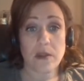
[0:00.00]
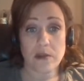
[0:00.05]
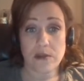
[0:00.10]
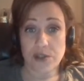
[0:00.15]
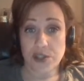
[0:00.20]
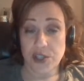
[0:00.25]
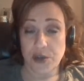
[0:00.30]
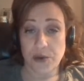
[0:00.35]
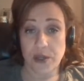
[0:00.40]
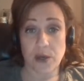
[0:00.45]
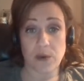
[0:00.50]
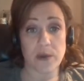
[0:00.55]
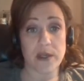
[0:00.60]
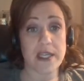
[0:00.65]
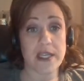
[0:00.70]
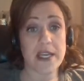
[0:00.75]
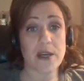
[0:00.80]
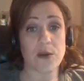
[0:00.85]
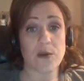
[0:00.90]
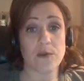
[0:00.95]
So here we
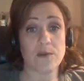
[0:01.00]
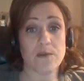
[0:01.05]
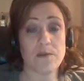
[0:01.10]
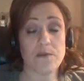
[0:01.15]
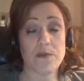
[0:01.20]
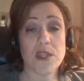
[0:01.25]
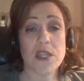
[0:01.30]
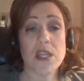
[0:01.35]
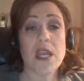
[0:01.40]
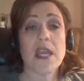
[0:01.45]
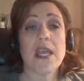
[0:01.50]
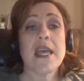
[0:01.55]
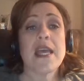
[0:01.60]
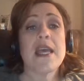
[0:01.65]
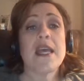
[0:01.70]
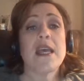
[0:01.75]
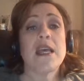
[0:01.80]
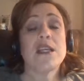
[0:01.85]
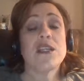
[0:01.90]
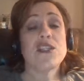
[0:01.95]
go.
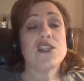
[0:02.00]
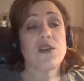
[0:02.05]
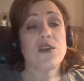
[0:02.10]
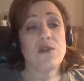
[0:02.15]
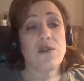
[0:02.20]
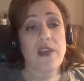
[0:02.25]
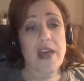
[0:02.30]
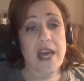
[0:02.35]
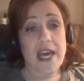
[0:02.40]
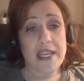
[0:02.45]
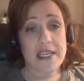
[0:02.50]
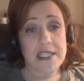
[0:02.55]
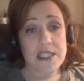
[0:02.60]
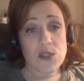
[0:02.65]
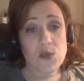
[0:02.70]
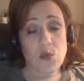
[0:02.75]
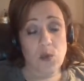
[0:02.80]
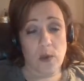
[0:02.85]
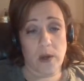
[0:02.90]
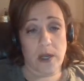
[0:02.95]
So that
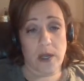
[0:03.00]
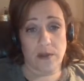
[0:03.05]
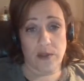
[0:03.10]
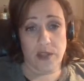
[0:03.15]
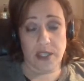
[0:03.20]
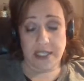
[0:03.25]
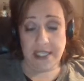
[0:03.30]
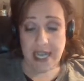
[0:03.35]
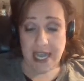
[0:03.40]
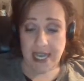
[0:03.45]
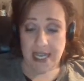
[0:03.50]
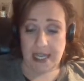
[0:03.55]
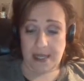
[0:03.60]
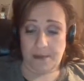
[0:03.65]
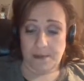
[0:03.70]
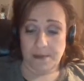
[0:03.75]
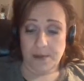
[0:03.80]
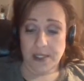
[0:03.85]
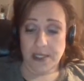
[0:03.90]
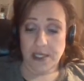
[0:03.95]
is what the
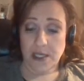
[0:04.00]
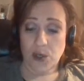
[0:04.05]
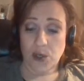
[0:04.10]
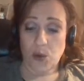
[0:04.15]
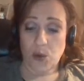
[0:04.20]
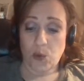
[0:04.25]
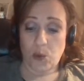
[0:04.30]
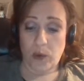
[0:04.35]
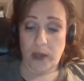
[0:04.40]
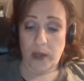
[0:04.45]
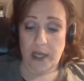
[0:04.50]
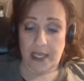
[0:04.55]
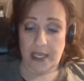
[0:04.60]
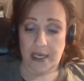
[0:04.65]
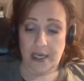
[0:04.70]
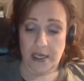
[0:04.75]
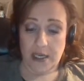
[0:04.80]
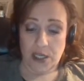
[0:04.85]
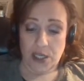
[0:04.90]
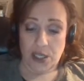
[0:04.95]
times
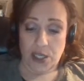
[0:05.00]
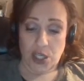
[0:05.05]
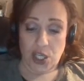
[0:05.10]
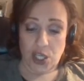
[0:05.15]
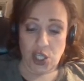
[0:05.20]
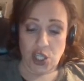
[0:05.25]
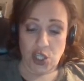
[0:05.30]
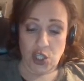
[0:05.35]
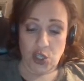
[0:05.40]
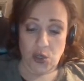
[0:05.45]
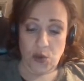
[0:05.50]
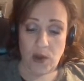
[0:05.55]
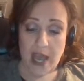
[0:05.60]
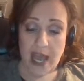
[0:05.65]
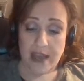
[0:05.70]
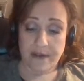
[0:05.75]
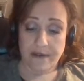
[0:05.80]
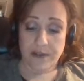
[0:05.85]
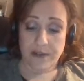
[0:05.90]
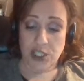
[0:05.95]
when you
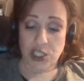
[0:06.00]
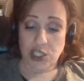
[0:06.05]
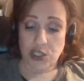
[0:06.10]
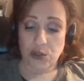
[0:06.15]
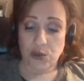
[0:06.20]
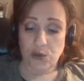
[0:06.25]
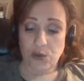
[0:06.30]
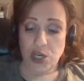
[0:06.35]
have to